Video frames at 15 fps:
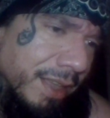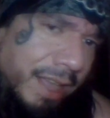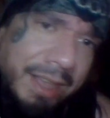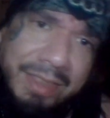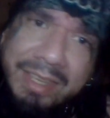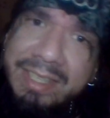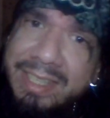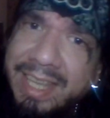And
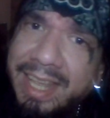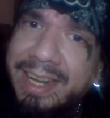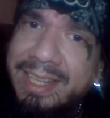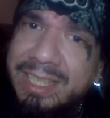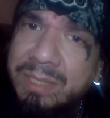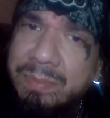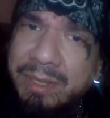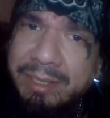this
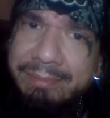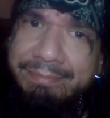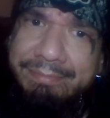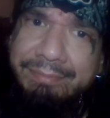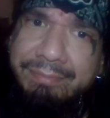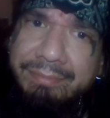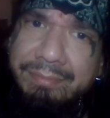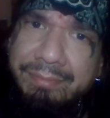saddens me.
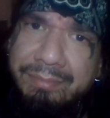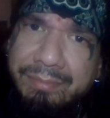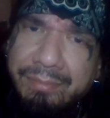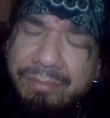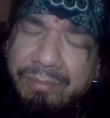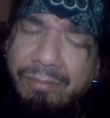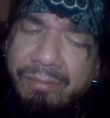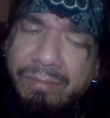
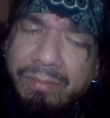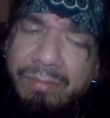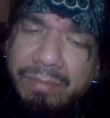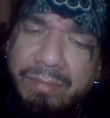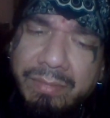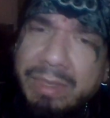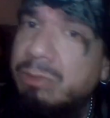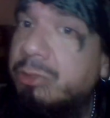
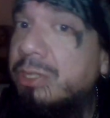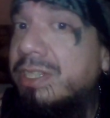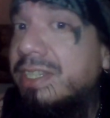This should